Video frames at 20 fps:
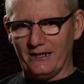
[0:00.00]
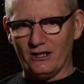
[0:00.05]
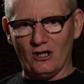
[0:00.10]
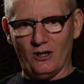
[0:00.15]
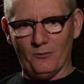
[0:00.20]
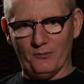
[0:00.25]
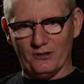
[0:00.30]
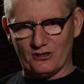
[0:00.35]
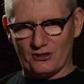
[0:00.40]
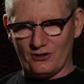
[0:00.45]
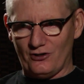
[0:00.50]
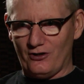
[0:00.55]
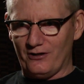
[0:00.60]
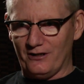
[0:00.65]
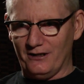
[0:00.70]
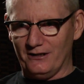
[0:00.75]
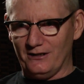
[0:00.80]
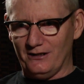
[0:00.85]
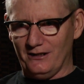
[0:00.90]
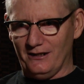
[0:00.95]
of got me
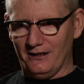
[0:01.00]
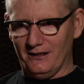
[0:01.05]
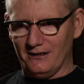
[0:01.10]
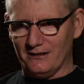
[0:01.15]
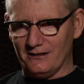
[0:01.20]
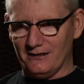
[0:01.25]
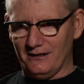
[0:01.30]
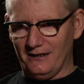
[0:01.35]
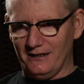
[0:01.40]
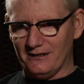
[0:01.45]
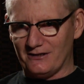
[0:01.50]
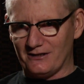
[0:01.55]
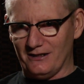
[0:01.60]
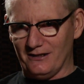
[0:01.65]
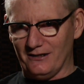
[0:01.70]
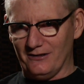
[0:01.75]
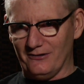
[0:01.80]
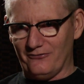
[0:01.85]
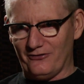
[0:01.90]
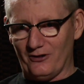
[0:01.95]
started. He's
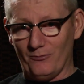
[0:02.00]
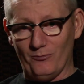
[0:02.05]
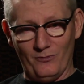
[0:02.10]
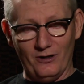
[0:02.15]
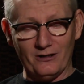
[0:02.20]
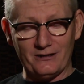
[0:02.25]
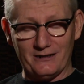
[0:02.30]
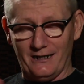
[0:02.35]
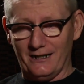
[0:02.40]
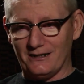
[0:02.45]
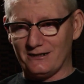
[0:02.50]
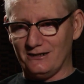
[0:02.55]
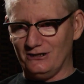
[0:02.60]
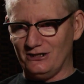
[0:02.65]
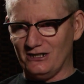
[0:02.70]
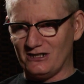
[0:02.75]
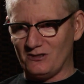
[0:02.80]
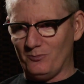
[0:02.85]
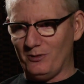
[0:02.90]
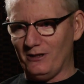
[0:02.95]
from Moncton, actually,
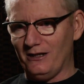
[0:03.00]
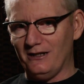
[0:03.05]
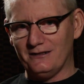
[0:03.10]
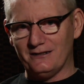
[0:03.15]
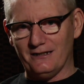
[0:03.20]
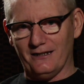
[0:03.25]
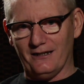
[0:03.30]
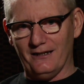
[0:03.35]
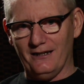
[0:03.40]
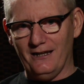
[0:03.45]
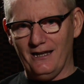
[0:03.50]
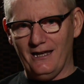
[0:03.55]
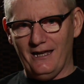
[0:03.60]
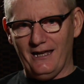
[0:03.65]
Jason Pelletier.